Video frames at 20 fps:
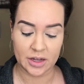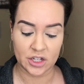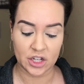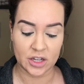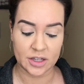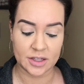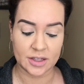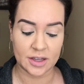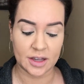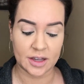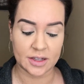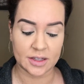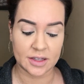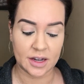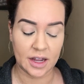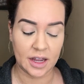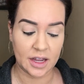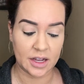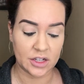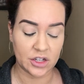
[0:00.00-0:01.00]
She's
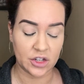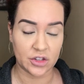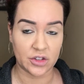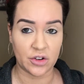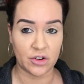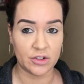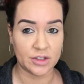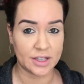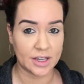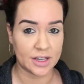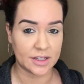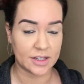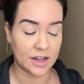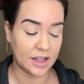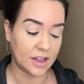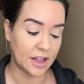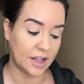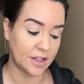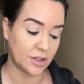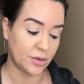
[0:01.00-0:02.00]
16, just turned
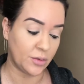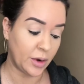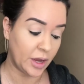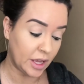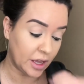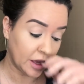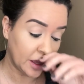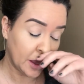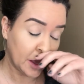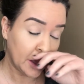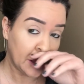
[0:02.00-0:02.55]
16 last week,